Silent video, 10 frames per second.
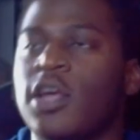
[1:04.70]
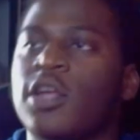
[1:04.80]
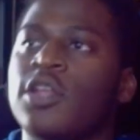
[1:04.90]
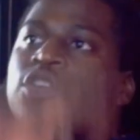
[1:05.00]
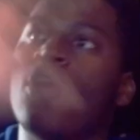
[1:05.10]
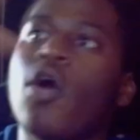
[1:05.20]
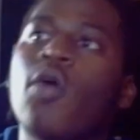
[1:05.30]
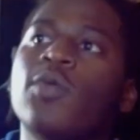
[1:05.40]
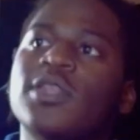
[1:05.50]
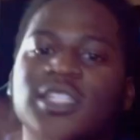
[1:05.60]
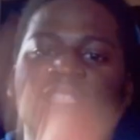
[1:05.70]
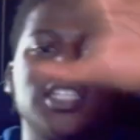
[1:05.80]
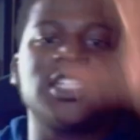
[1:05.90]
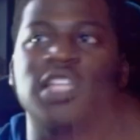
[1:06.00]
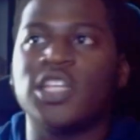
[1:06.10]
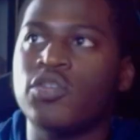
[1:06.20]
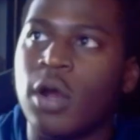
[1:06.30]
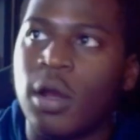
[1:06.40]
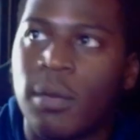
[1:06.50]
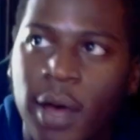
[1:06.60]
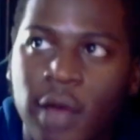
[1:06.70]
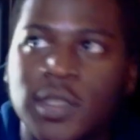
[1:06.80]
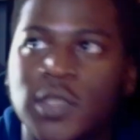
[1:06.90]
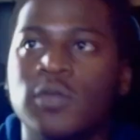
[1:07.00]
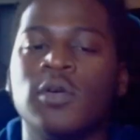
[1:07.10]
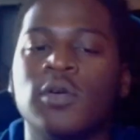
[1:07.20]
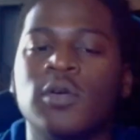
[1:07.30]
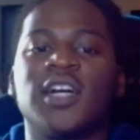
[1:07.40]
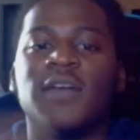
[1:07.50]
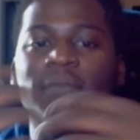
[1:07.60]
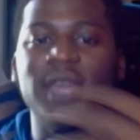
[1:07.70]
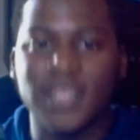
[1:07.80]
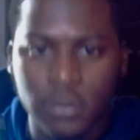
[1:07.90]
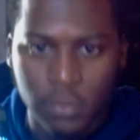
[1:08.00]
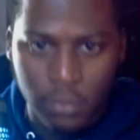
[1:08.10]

know what decision that you are about to commit to.